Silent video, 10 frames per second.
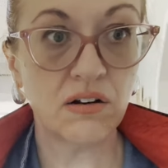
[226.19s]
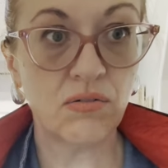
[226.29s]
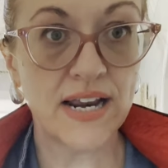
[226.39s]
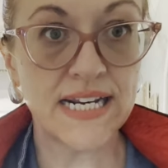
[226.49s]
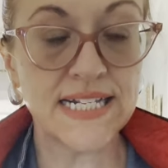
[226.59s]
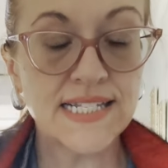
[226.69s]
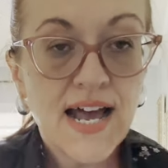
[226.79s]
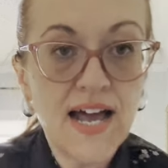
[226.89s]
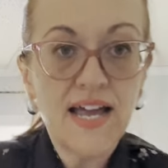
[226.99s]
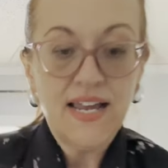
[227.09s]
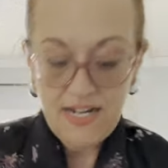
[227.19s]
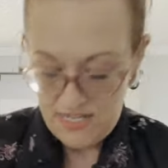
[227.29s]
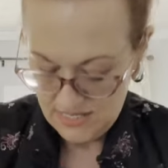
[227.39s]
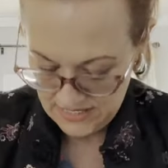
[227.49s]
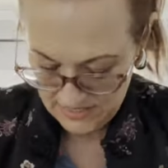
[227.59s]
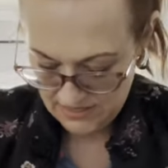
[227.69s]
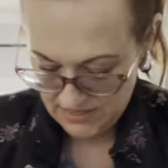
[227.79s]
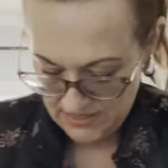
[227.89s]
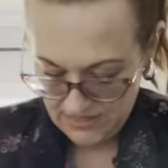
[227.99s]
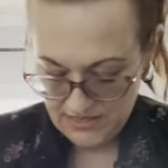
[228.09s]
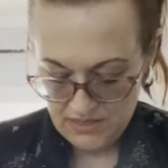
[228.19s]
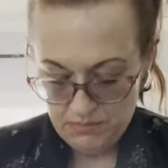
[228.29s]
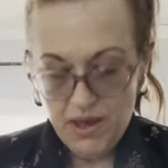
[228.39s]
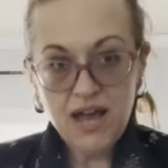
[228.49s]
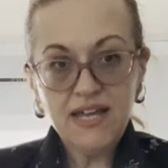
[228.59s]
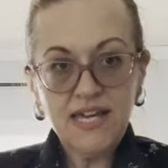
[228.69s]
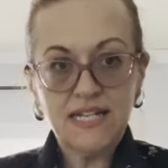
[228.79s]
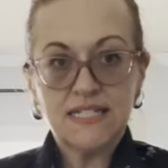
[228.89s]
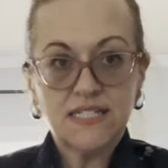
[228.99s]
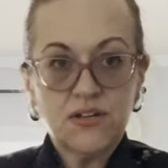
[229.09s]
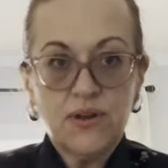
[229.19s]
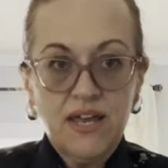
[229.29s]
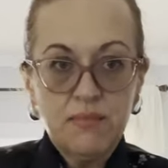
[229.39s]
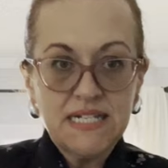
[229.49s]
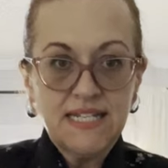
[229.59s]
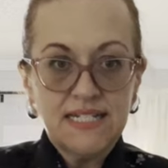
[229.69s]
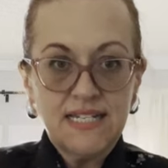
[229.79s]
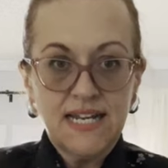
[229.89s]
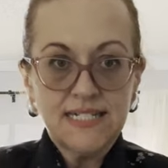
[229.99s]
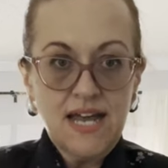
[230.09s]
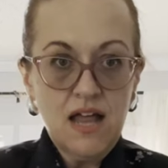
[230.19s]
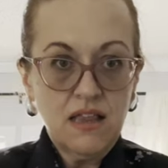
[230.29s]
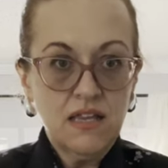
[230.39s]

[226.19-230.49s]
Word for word: Red inside. Pockets. Okay, I'm going to say it's an XL.